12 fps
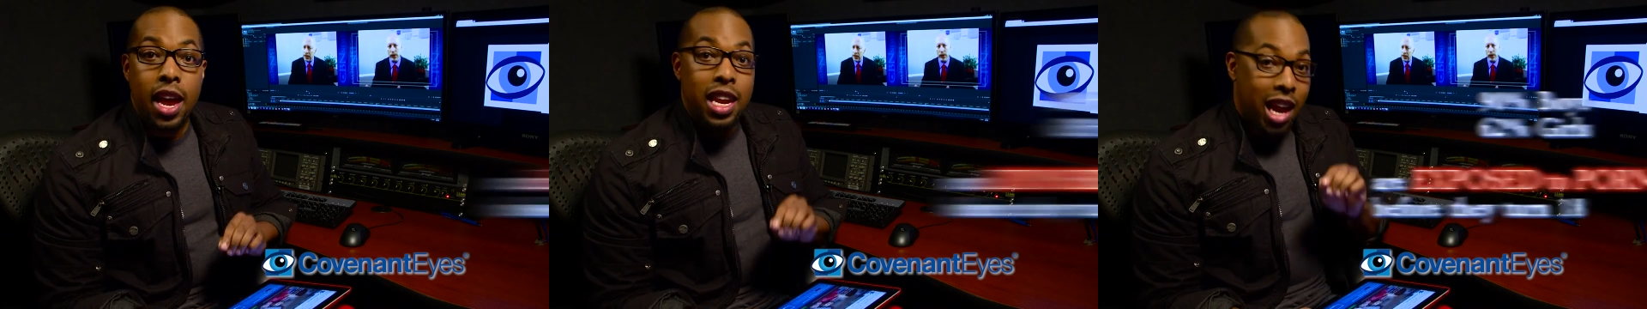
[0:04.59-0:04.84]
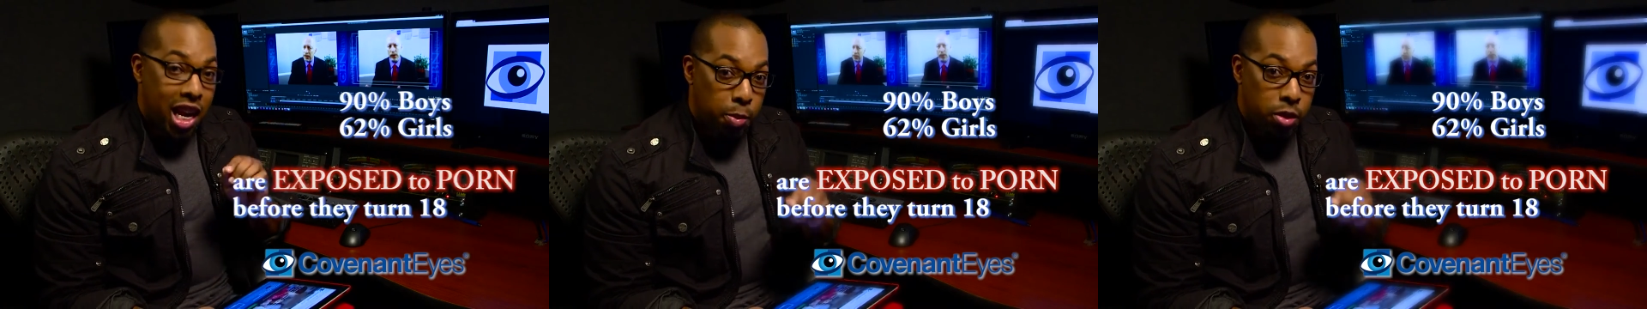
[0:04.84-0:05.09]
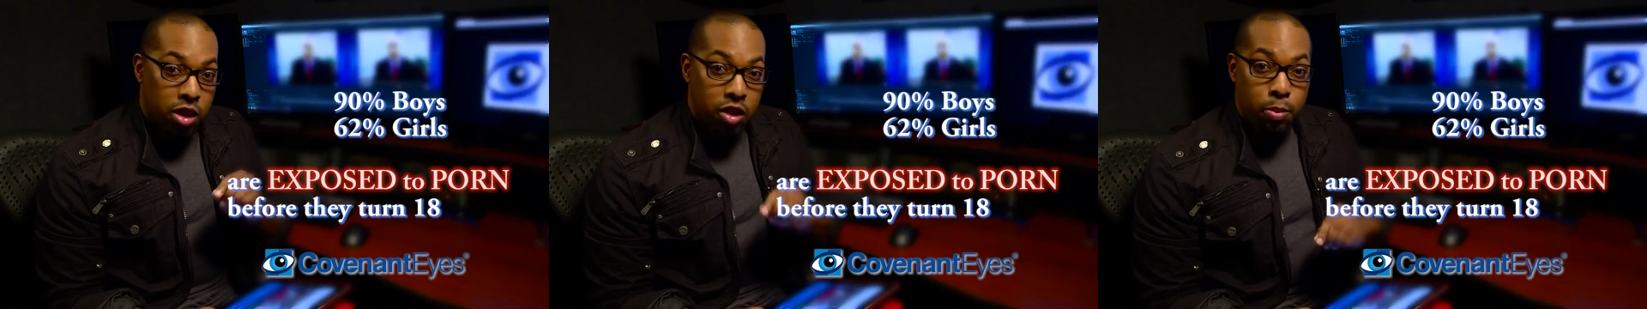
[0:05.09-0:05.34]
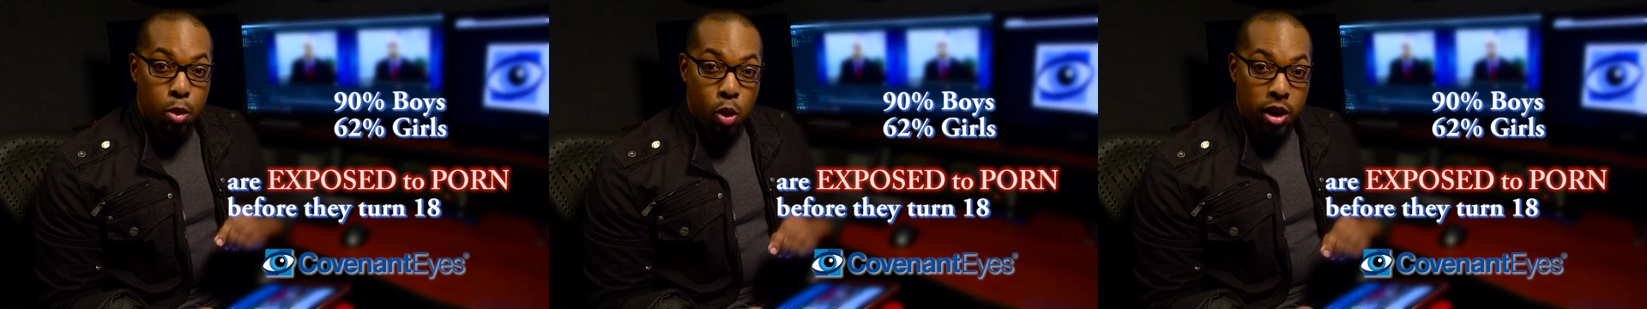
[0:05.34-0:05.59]
90%
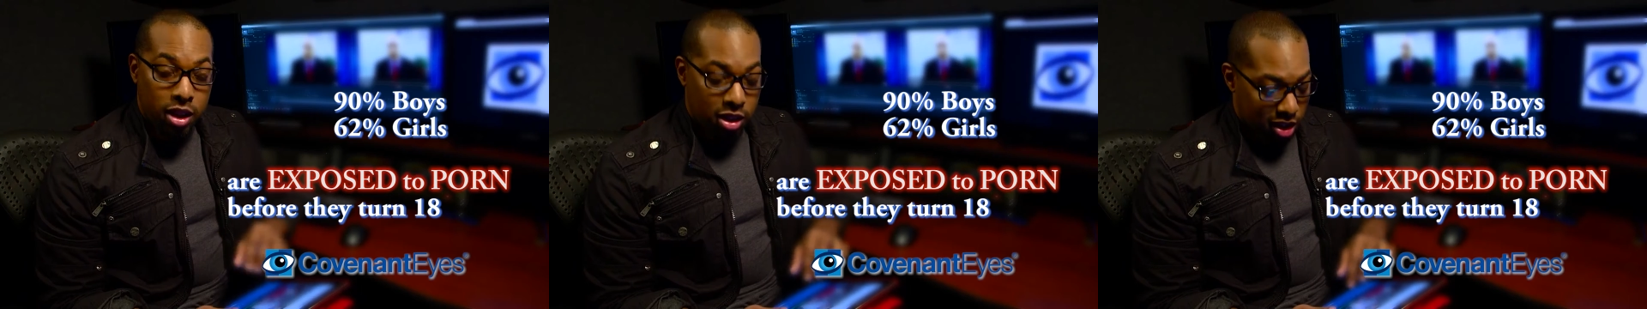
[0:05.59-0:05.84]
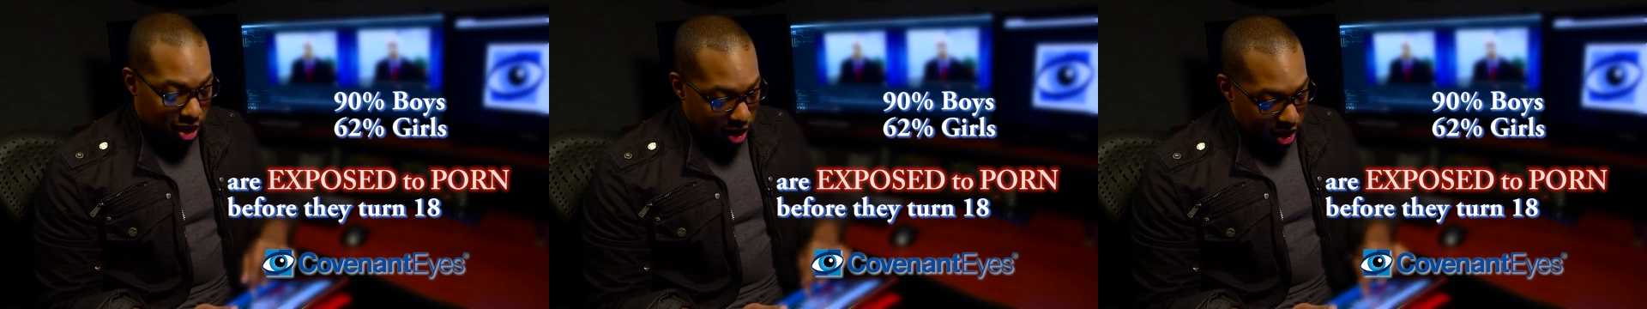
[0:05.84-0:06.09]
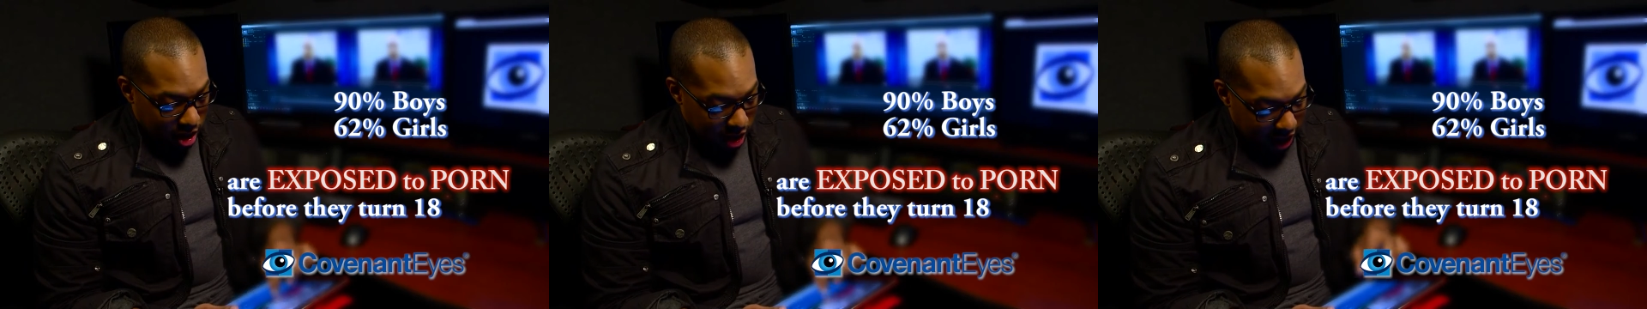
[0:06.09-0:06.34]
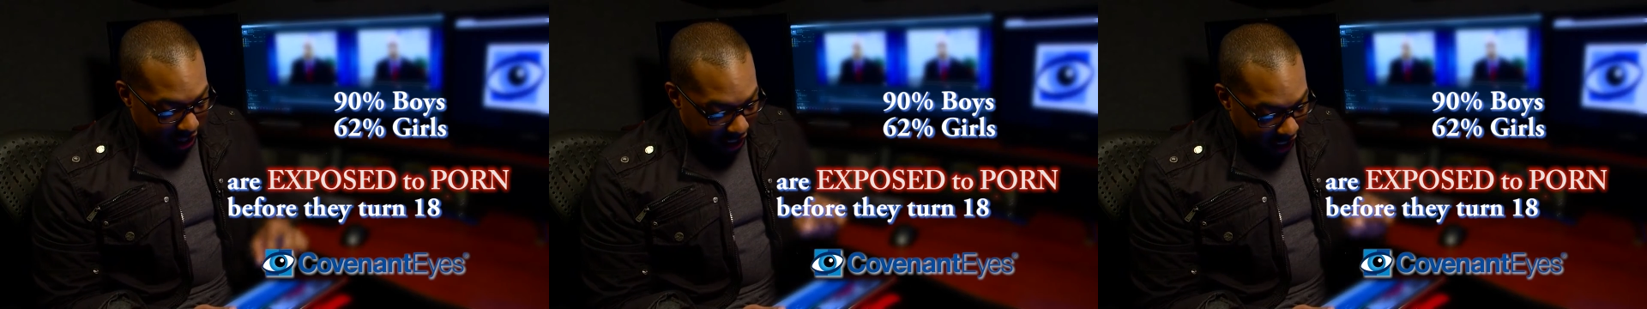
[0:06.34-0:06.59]
of boys
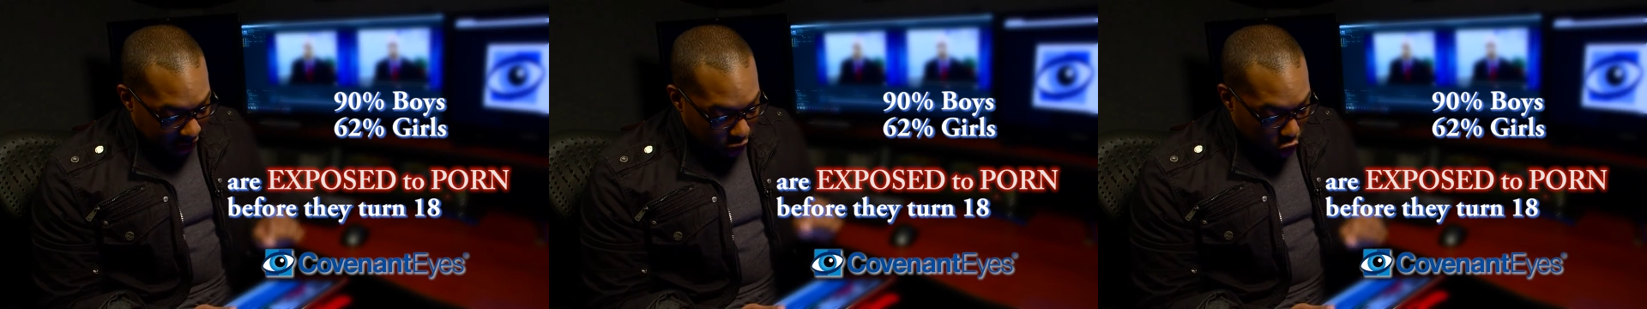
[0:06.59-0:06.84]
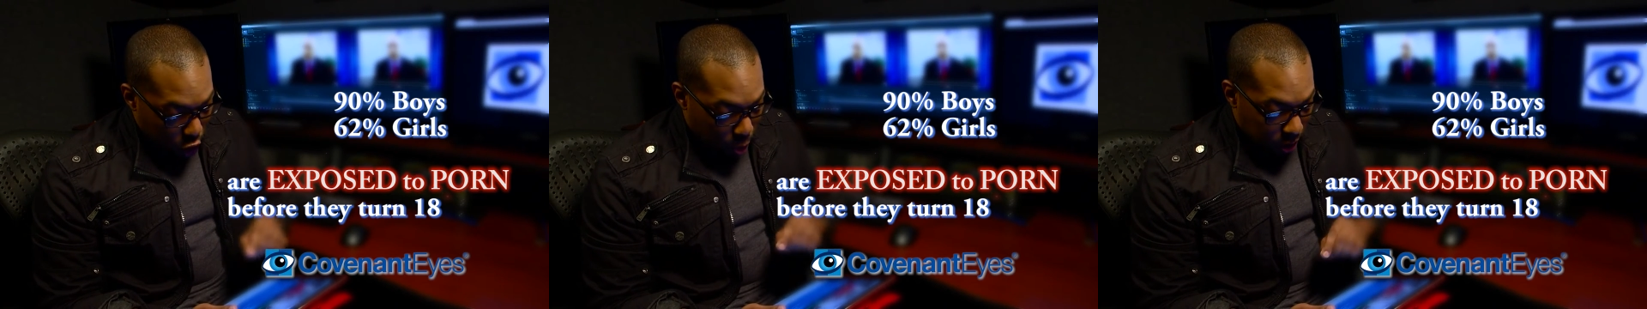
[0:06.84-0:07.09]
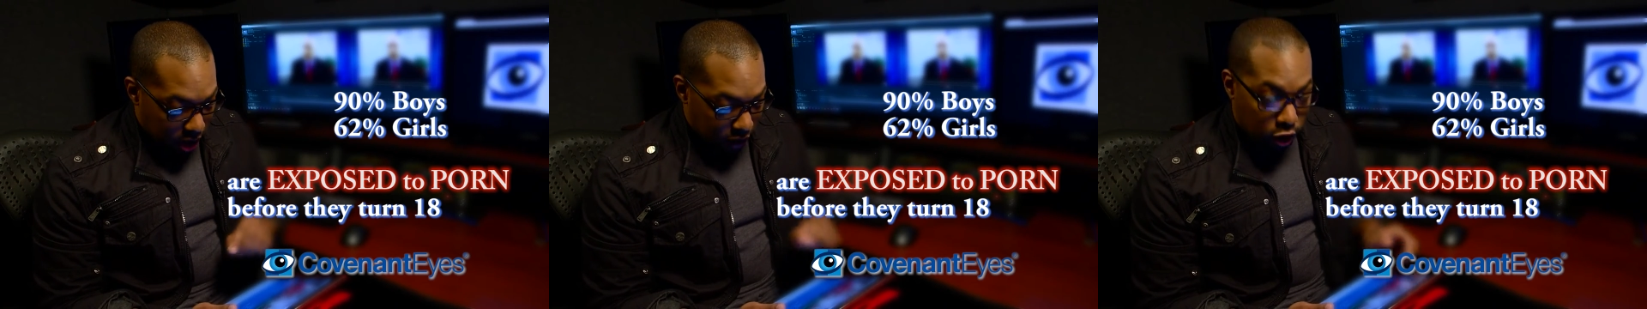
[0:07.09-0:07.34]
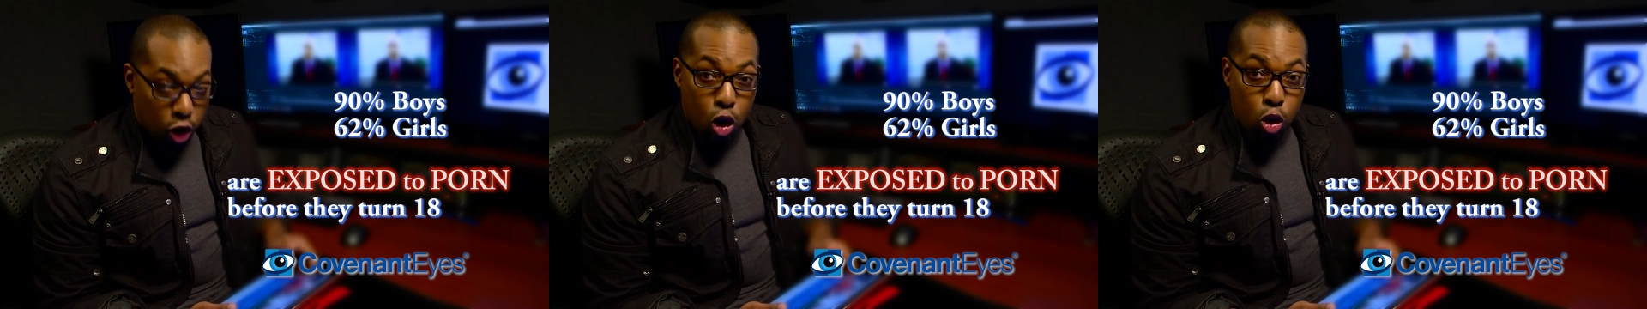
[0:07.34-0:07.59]
and 62%
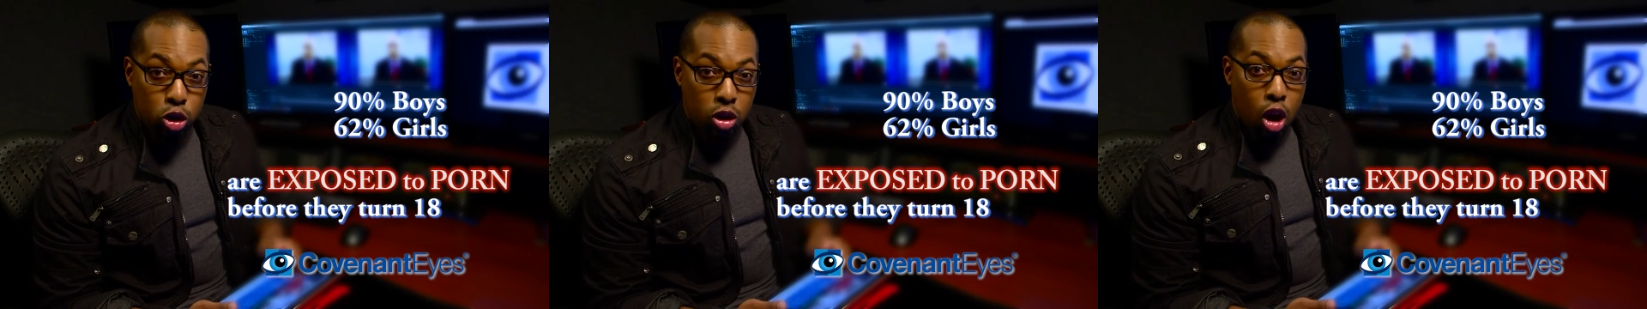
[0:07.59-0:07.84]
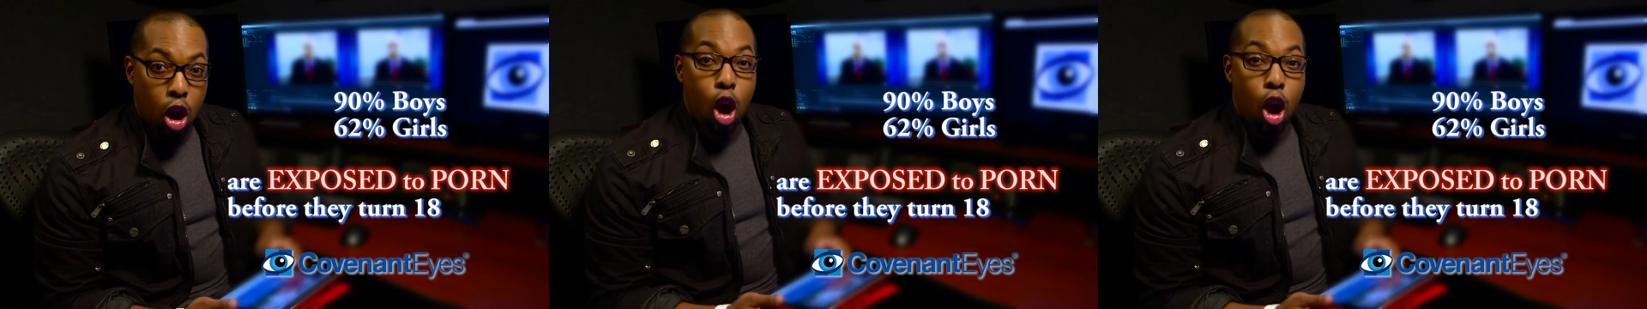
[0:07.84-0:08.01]
of girls